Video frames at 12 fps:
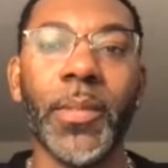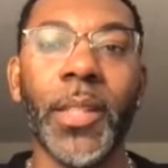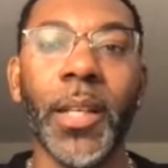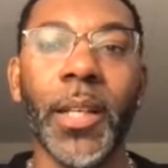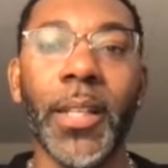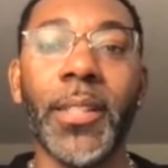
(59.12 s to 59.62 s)

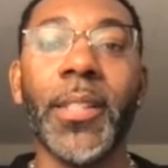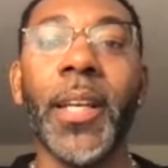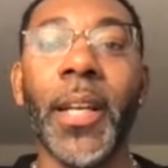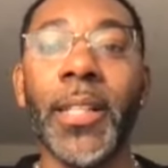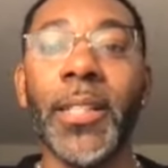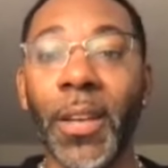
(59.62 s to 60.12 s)

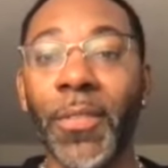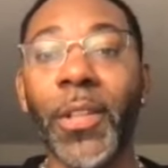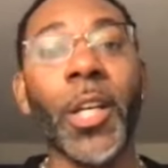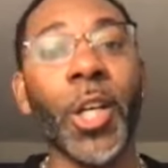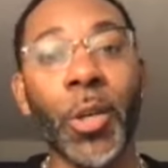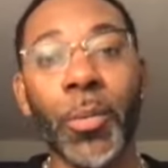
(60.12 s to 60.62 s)
that's
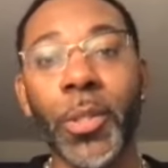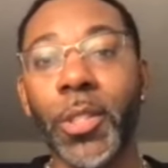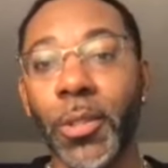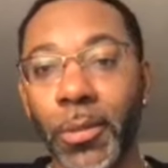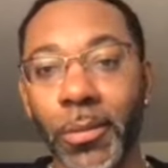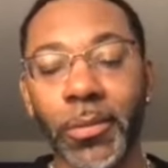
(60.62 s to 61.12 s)
definitely a good one
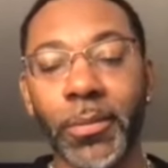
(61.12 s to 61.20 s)
too.